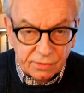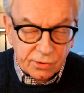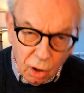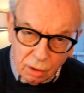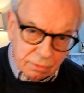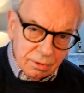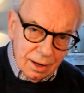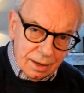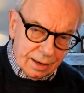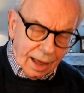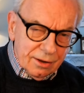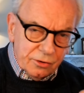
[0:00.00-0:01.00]
not
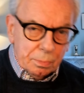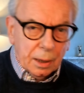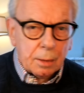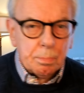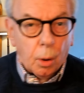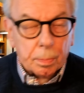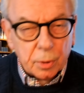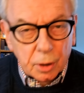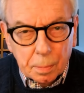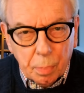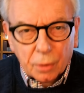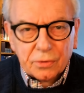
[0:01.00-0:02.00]
nice big popular
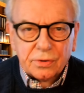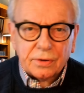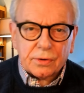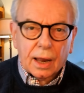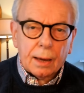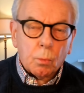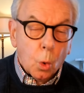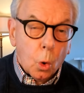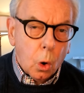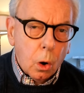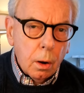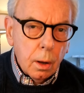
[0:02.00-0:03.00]
policies like
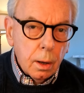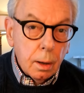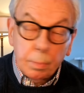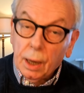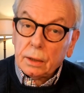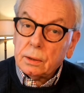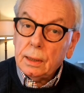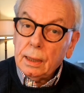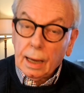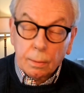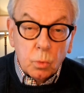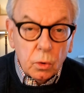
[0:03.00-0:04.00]
war, but
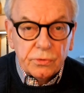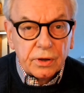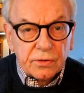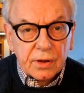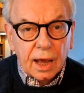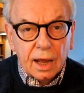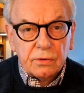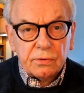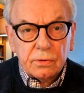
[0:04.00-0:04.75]
in Wolsey's case,